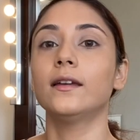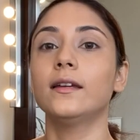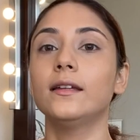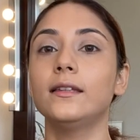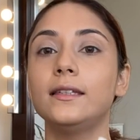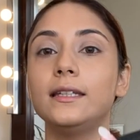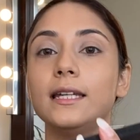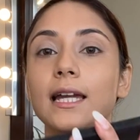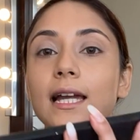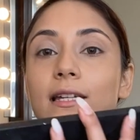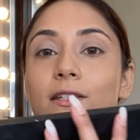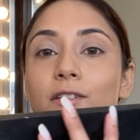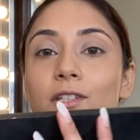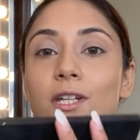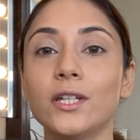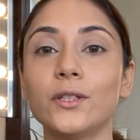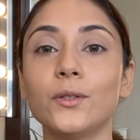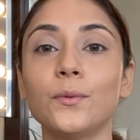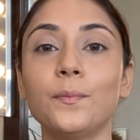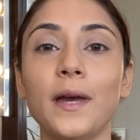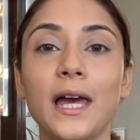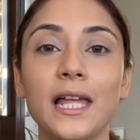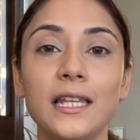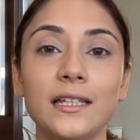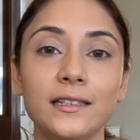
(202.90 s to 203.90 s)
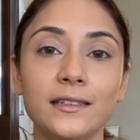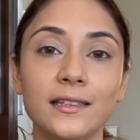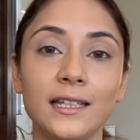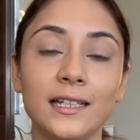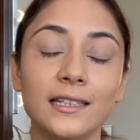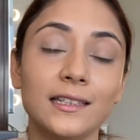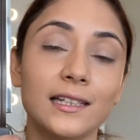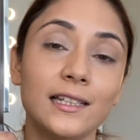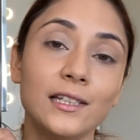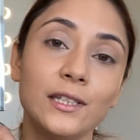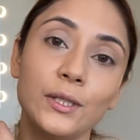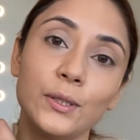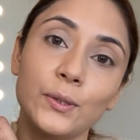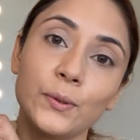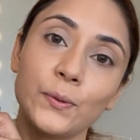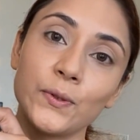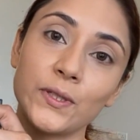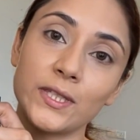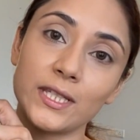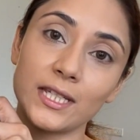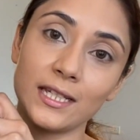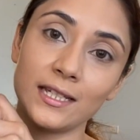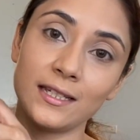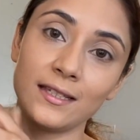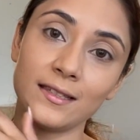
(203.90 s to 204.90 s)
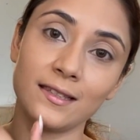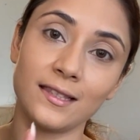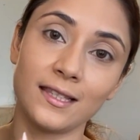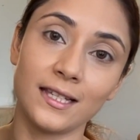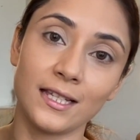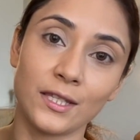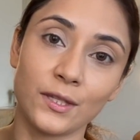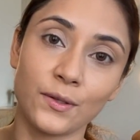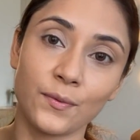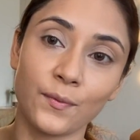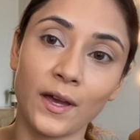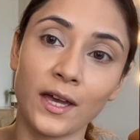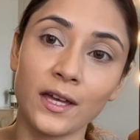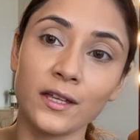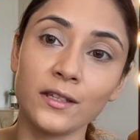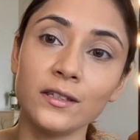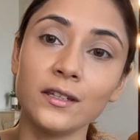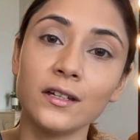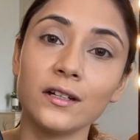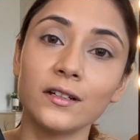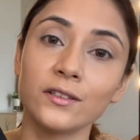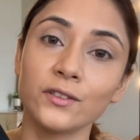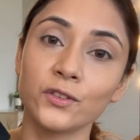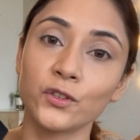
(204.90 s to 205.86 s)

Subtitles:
The eyeshadow palette that I'll use is this one,